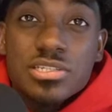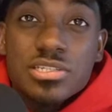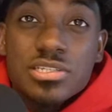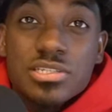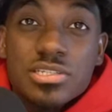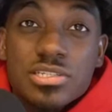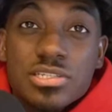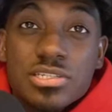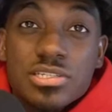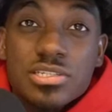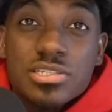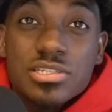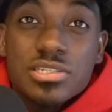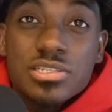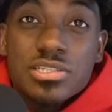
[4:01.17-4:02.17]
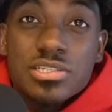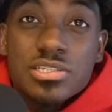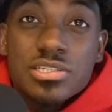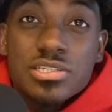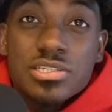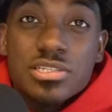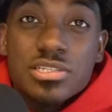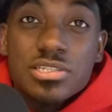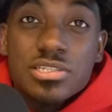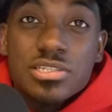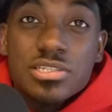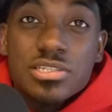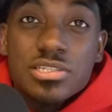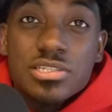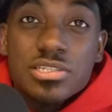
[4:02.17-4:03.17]

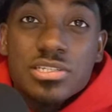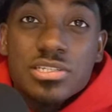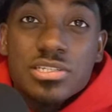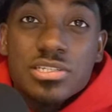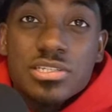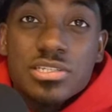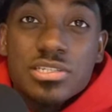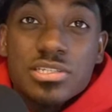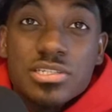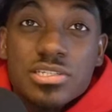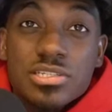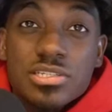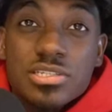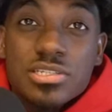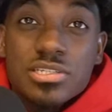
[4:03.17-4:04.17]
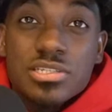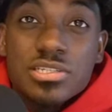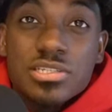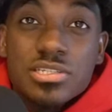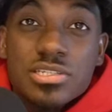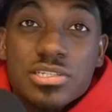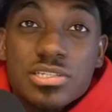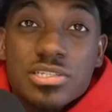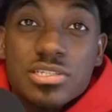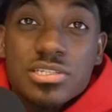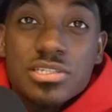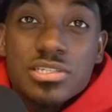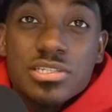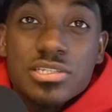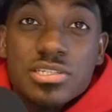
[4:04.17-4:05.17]

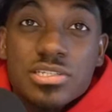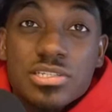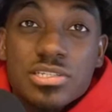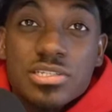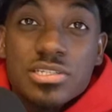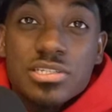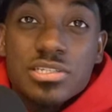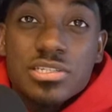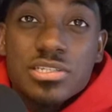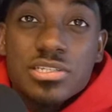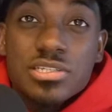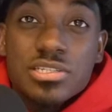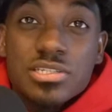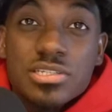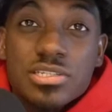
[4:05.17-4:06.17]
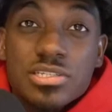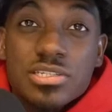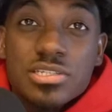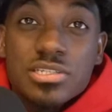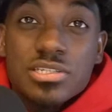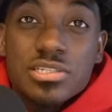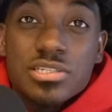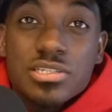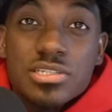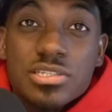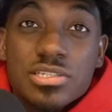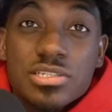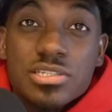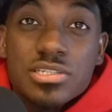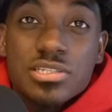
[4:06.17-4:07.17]

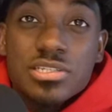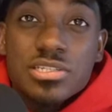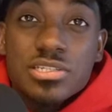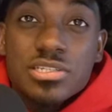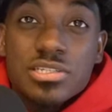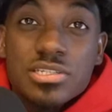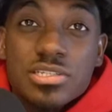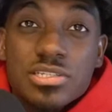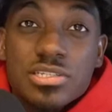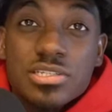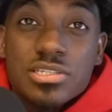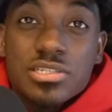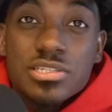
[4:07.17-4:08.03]
The person shown says nothing.